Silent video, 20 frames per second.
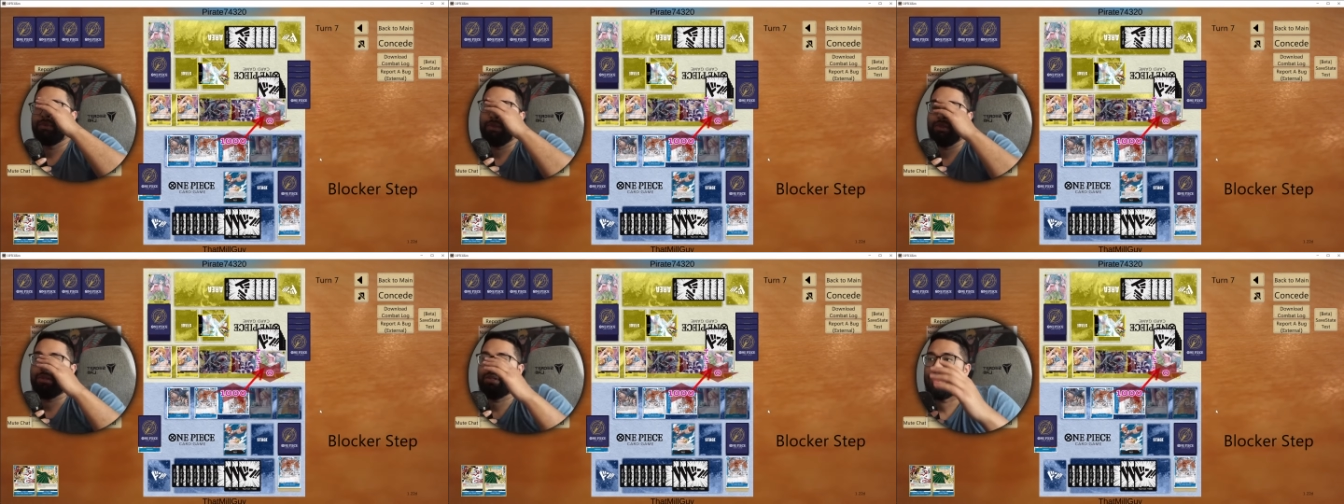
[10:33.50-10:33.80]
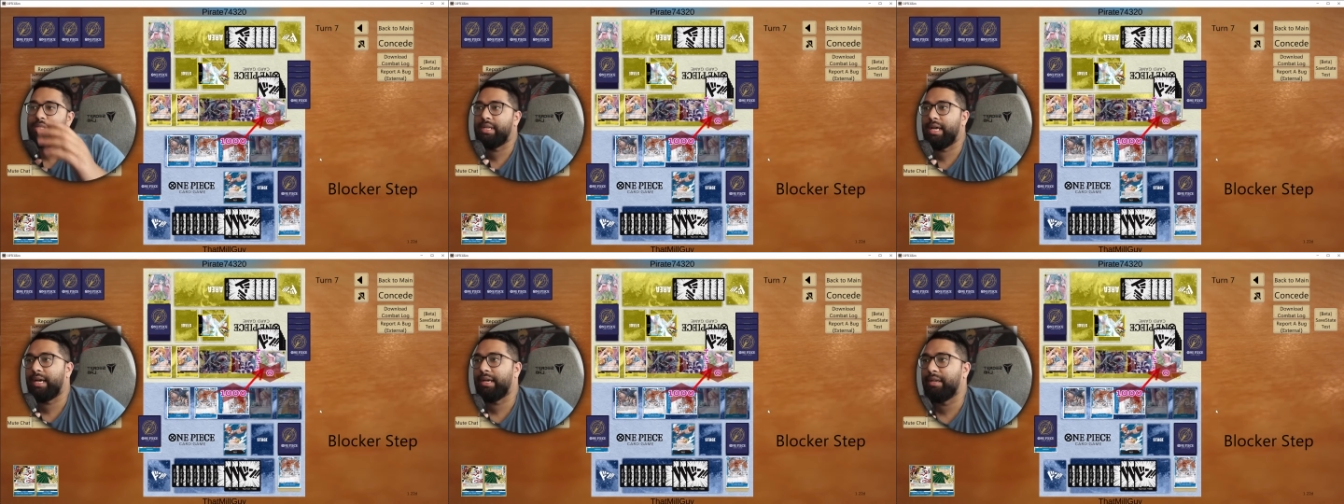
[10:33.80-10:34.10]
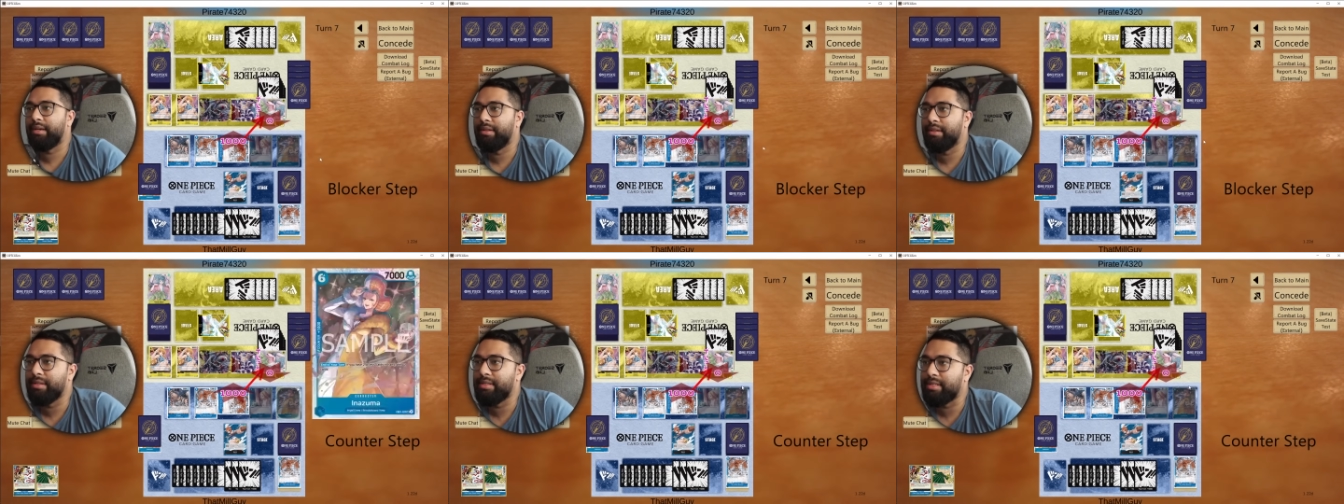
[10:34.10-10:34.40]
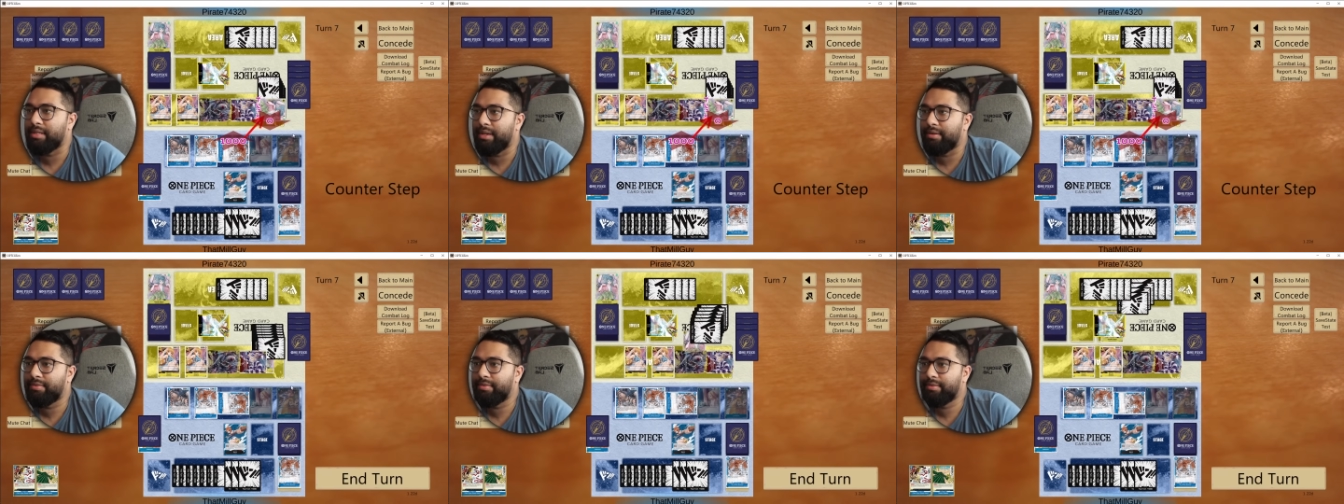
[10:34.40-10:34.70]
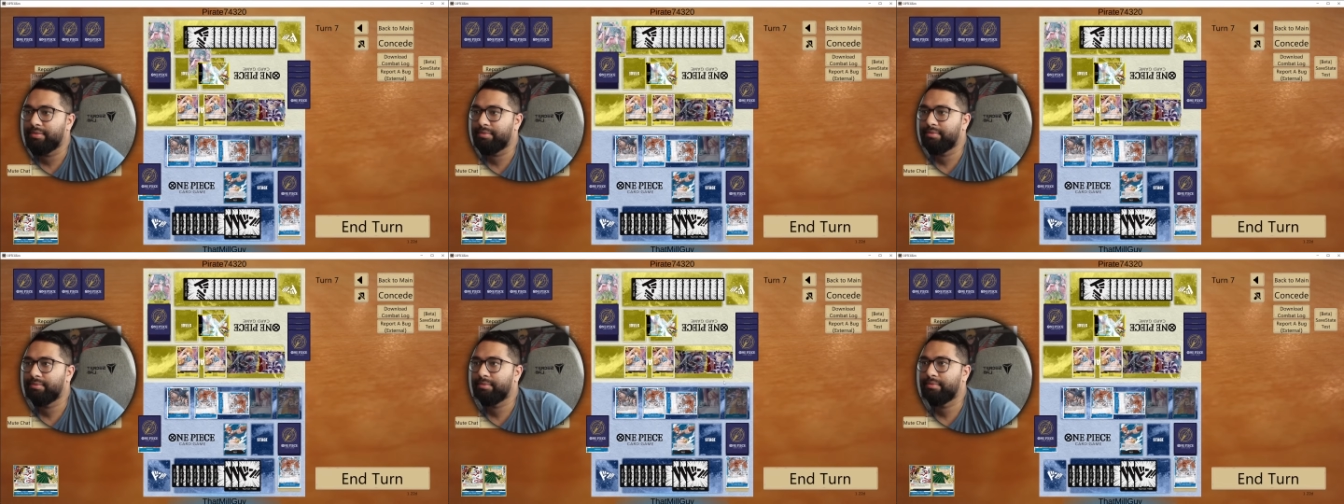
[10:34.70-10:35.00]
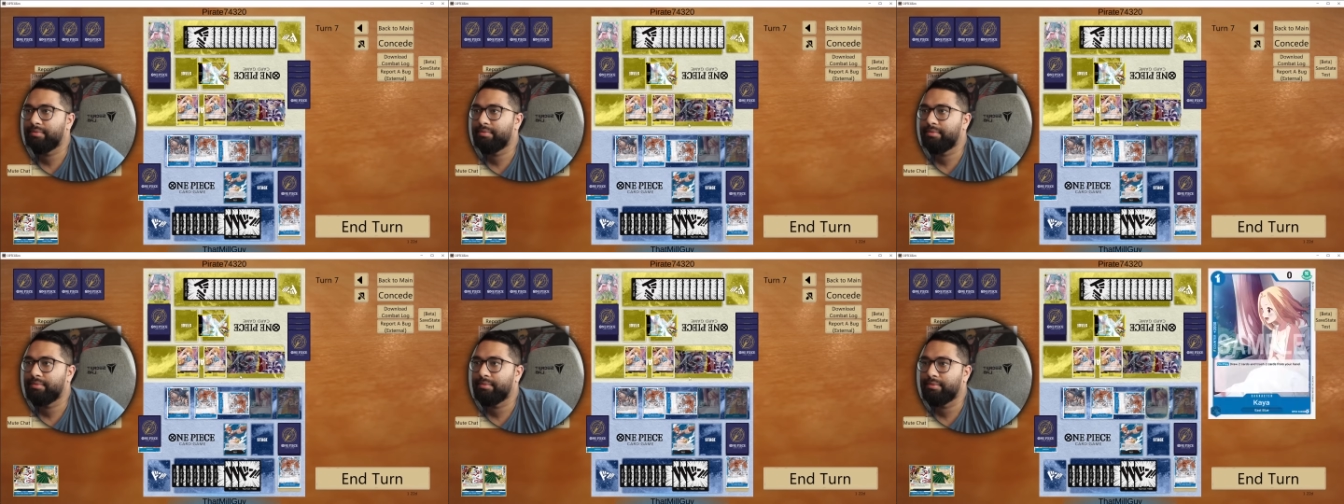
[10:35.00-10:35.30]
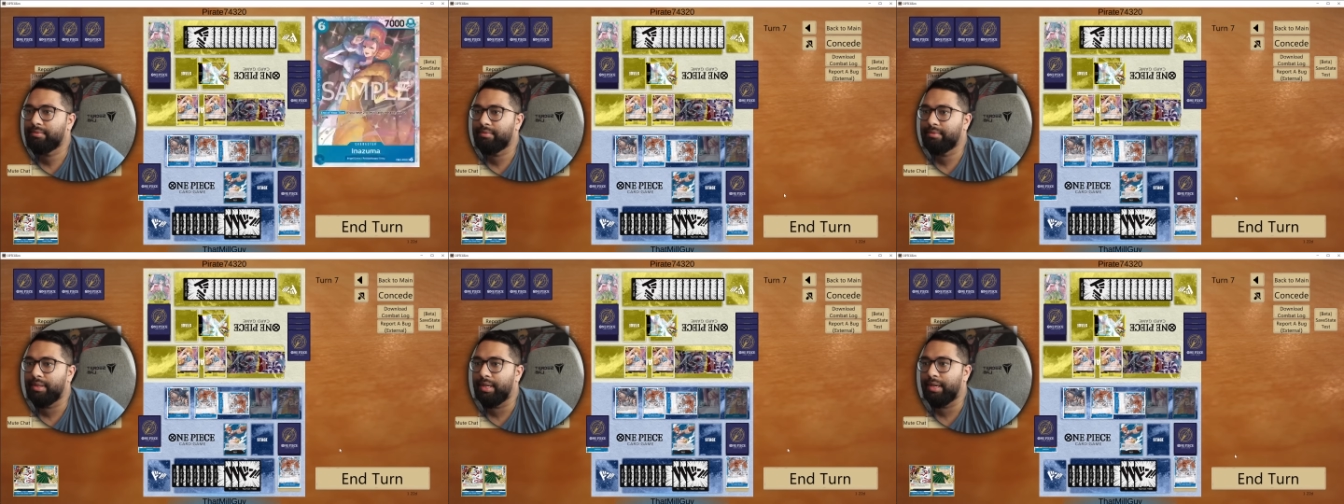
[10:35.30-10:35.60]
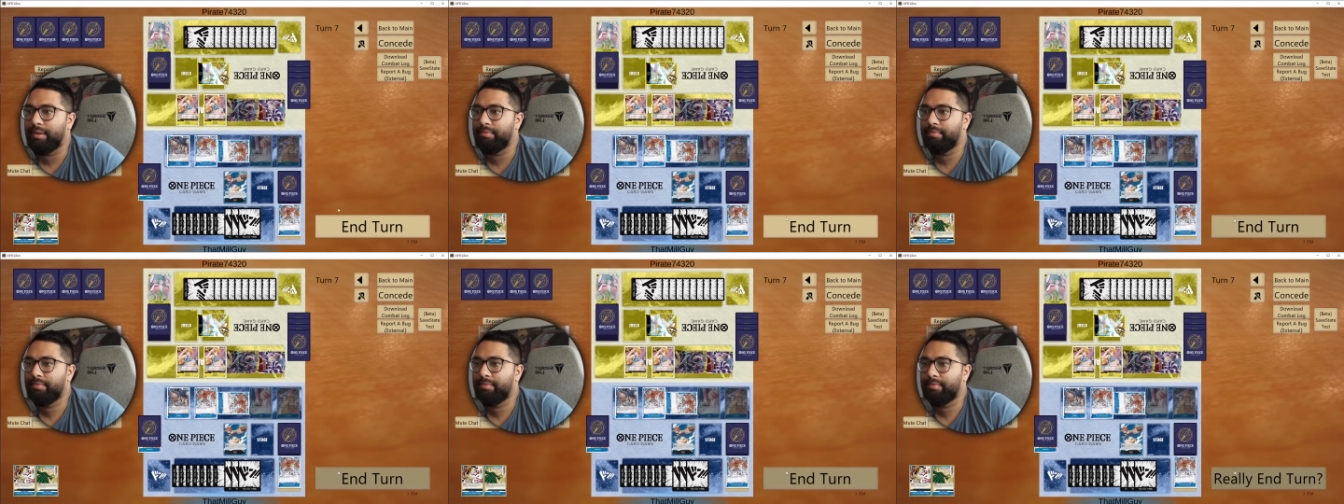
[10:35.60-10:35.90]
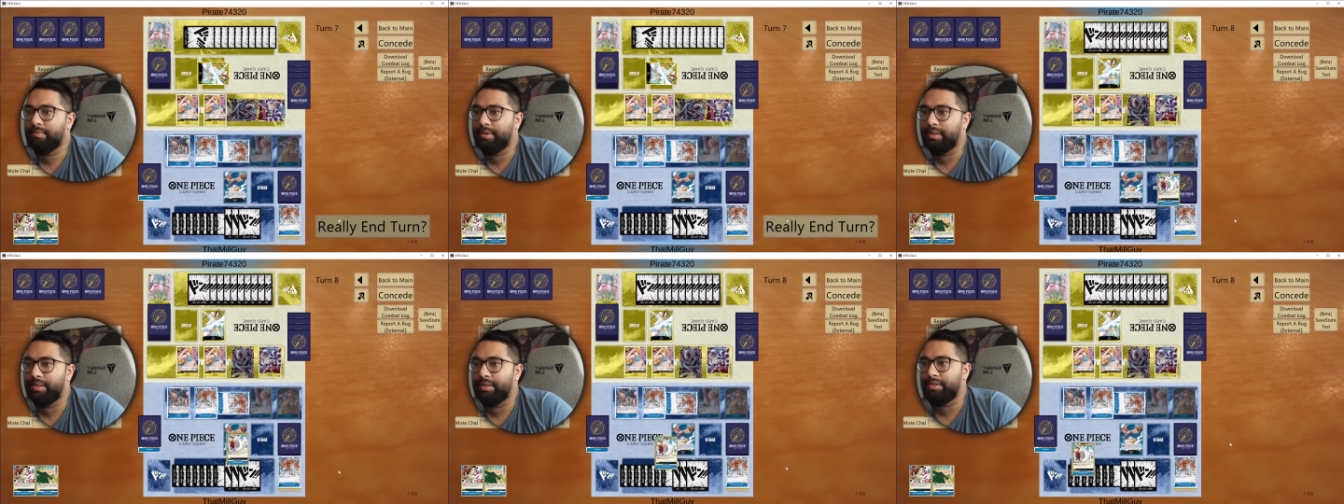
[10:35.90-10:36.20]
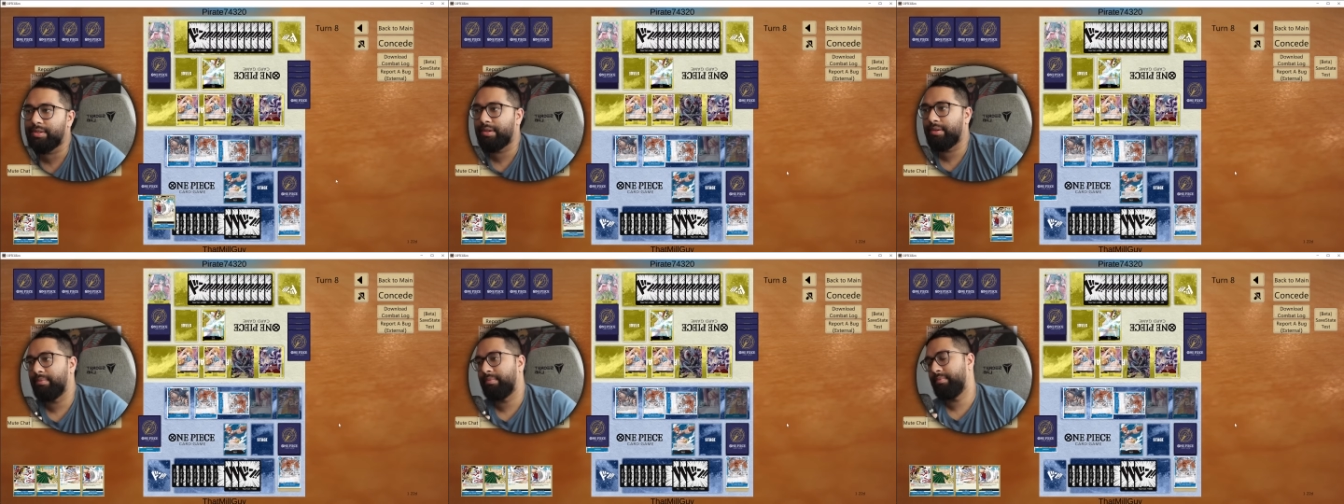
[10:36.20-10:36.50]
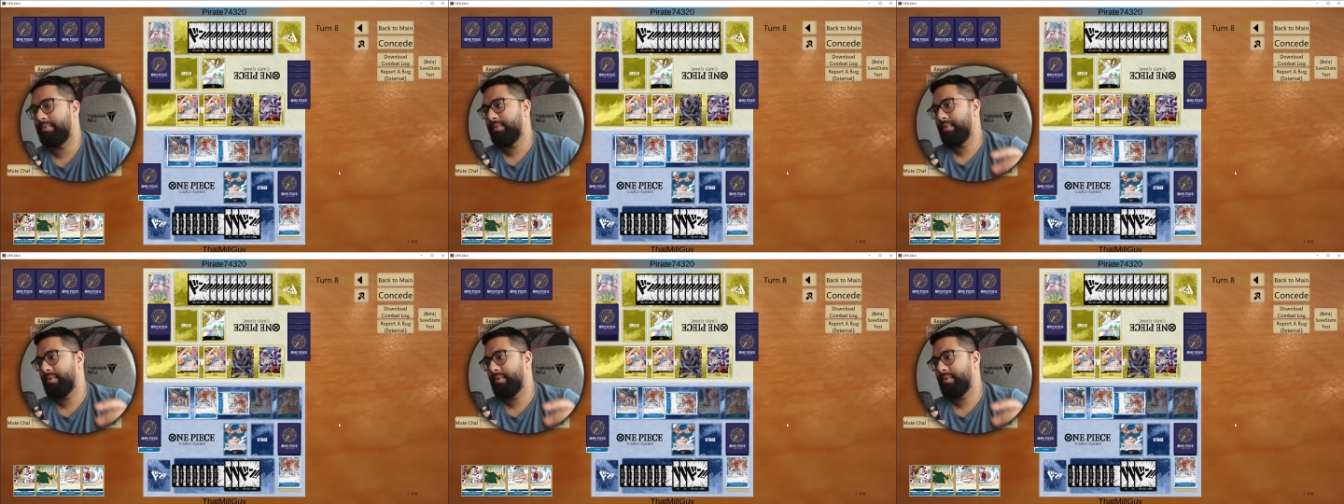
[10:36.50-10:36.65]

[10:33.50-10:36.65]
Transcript: There's a dock into this stuff. Yeah, In the turn.